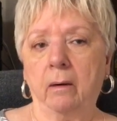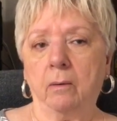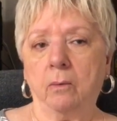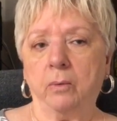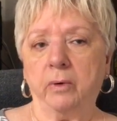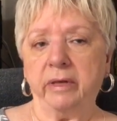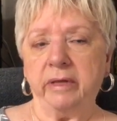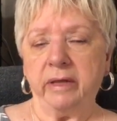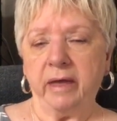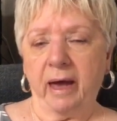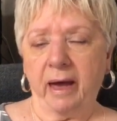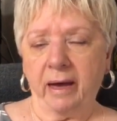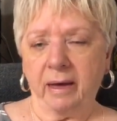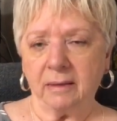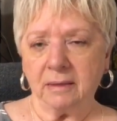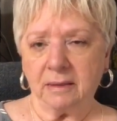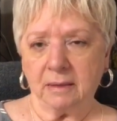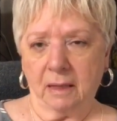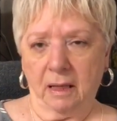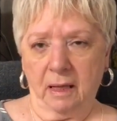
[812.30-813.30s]

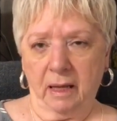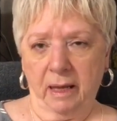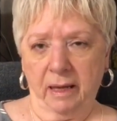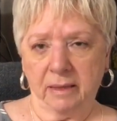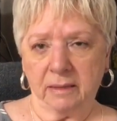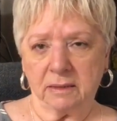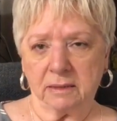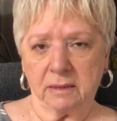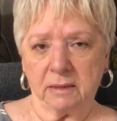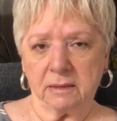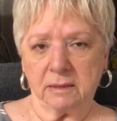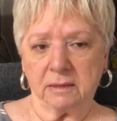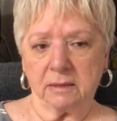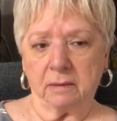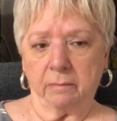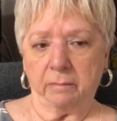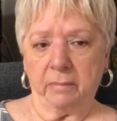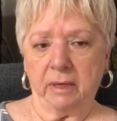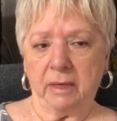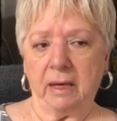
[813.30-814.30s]
without the glasses.
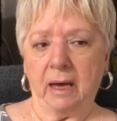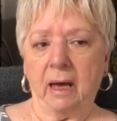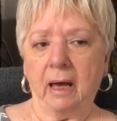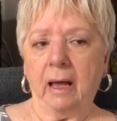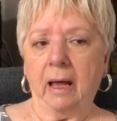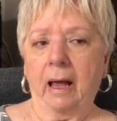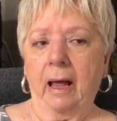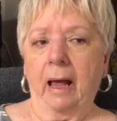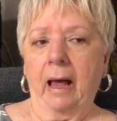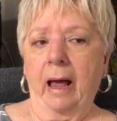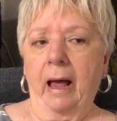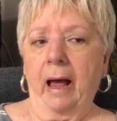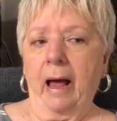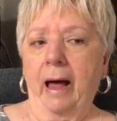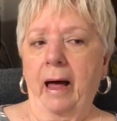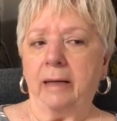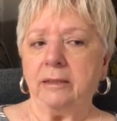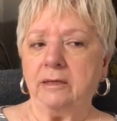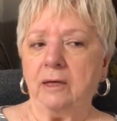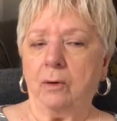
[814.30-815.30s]
But
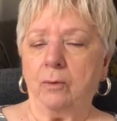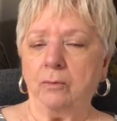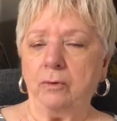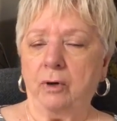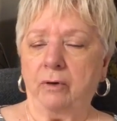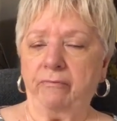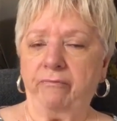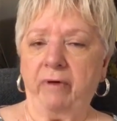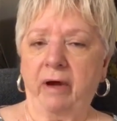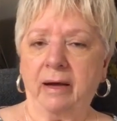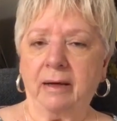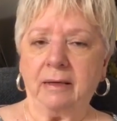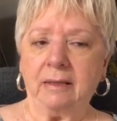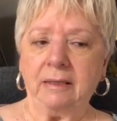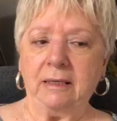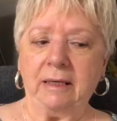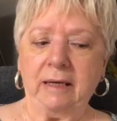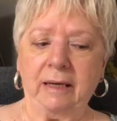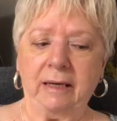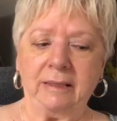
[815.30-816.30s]
I don't know if I
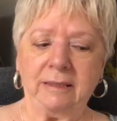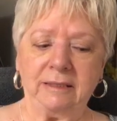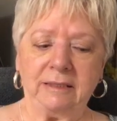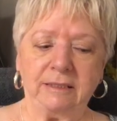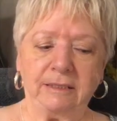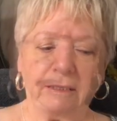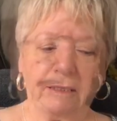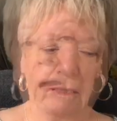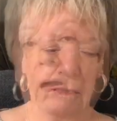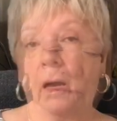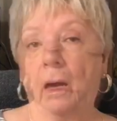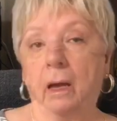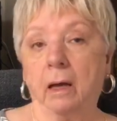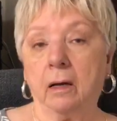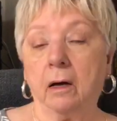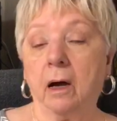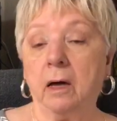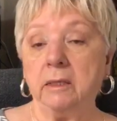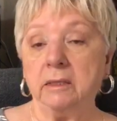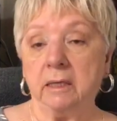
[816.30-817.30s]
can get
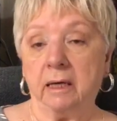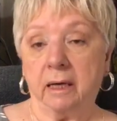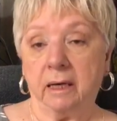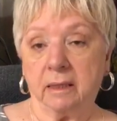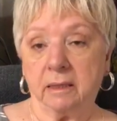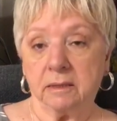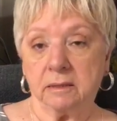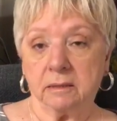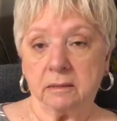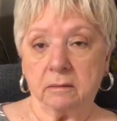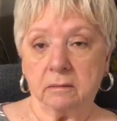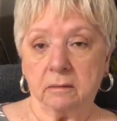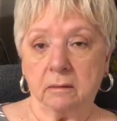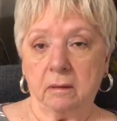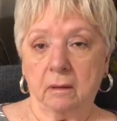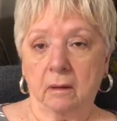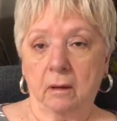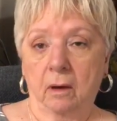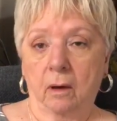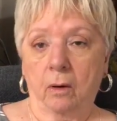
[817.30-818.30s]
contacts
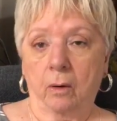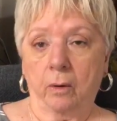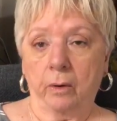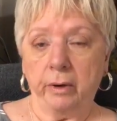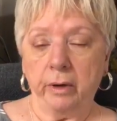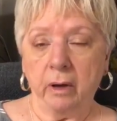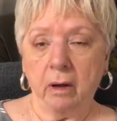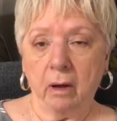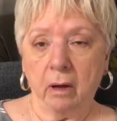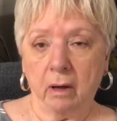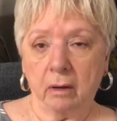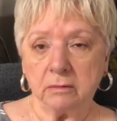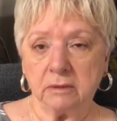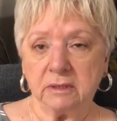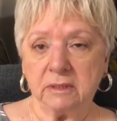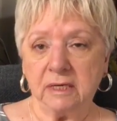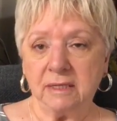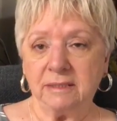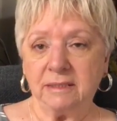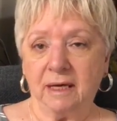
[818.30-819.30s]
or not,
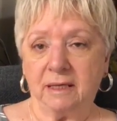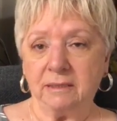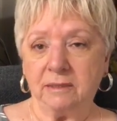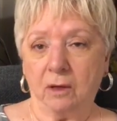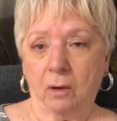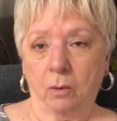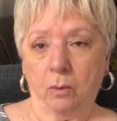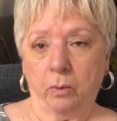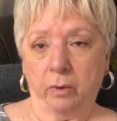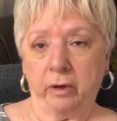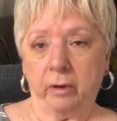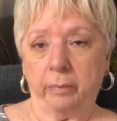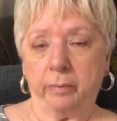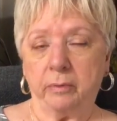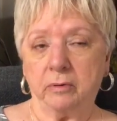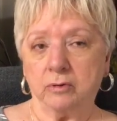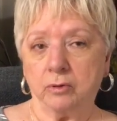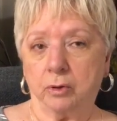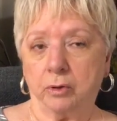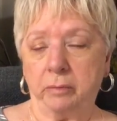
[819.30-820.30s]
since I don't wear
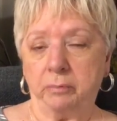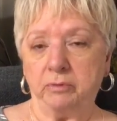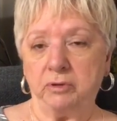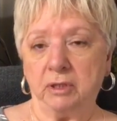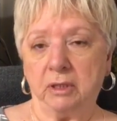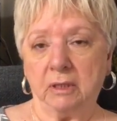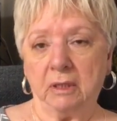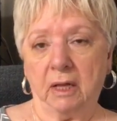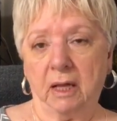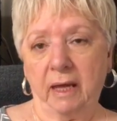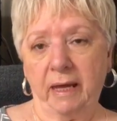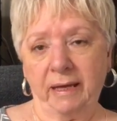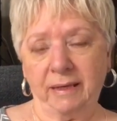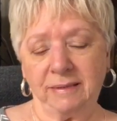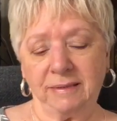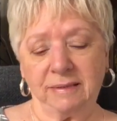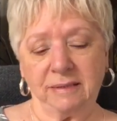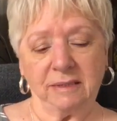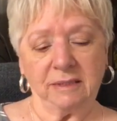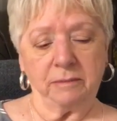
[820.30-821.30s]
prescription
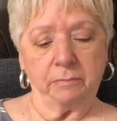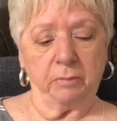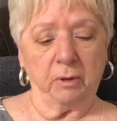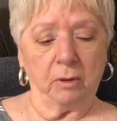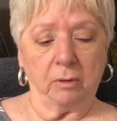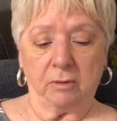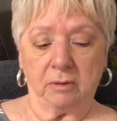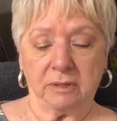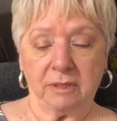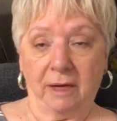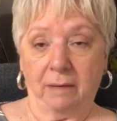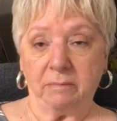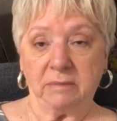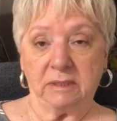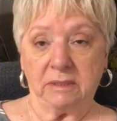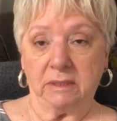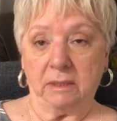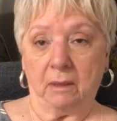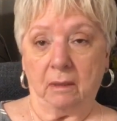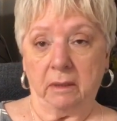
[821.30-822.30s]
glasses, because I'm
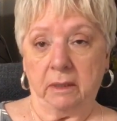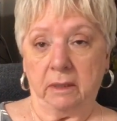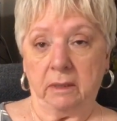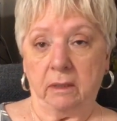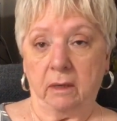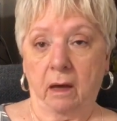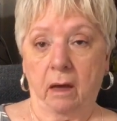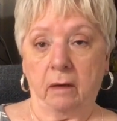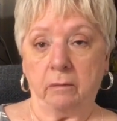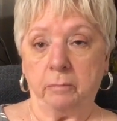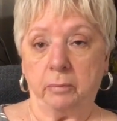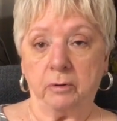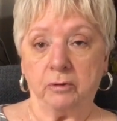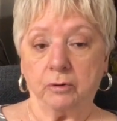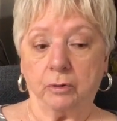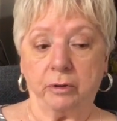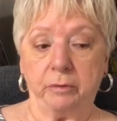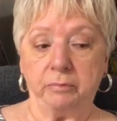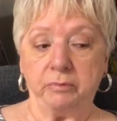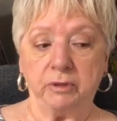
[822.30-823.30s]
still in
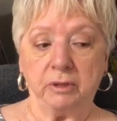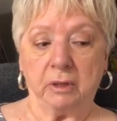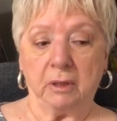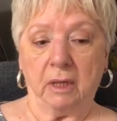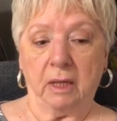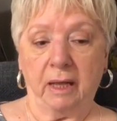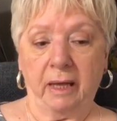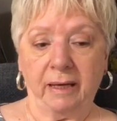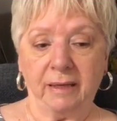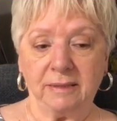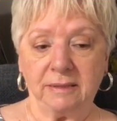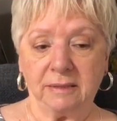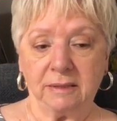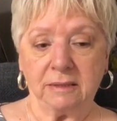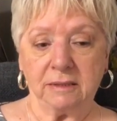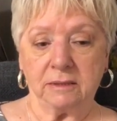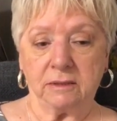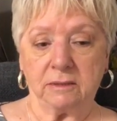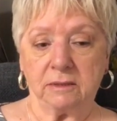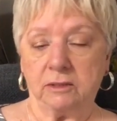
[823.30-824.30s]
non-prescription
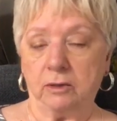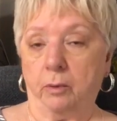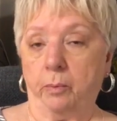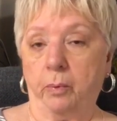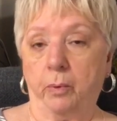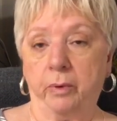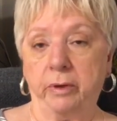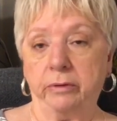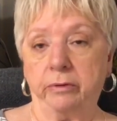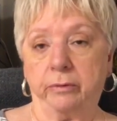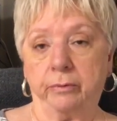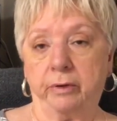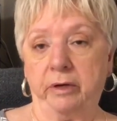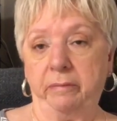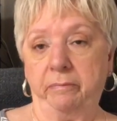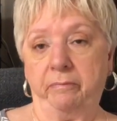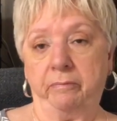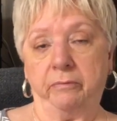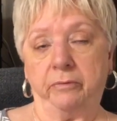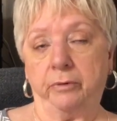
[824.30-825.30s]
glasses, still
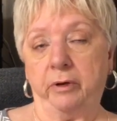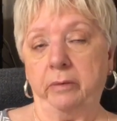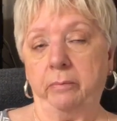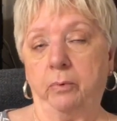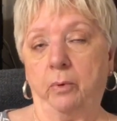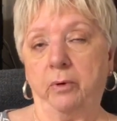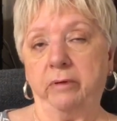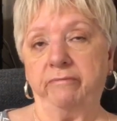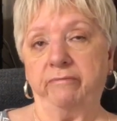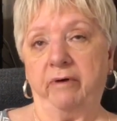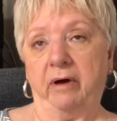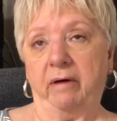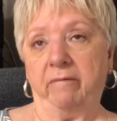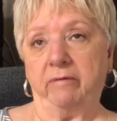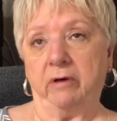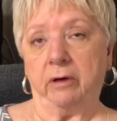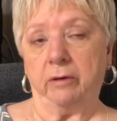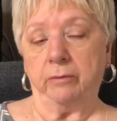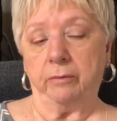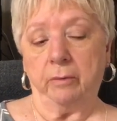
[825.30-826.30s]

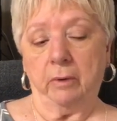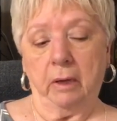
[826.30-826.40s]
3.50.